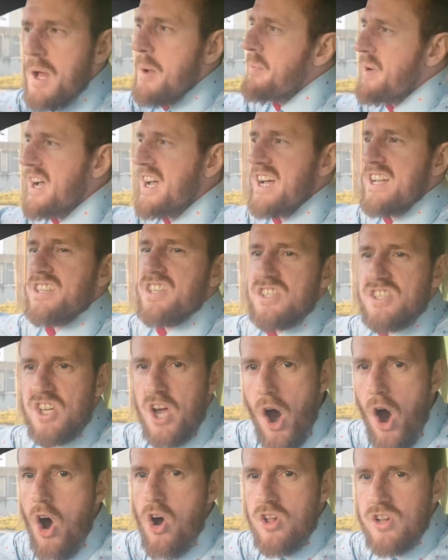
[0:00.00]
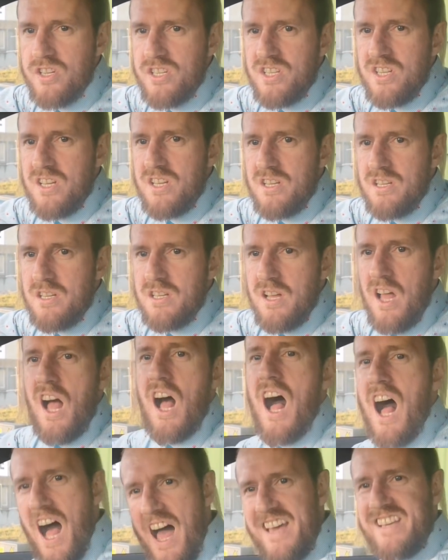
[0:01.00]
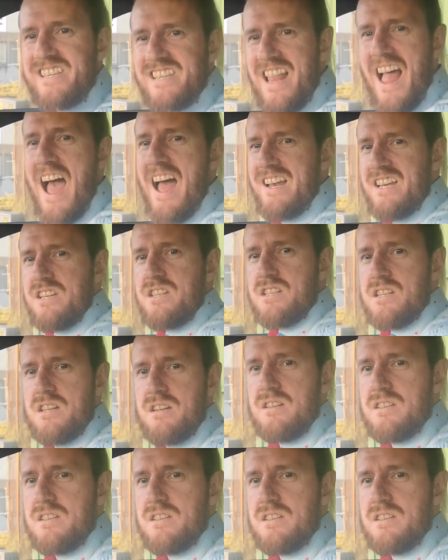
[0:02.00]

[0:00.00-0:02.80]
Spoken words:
Because it's cold. Iceland.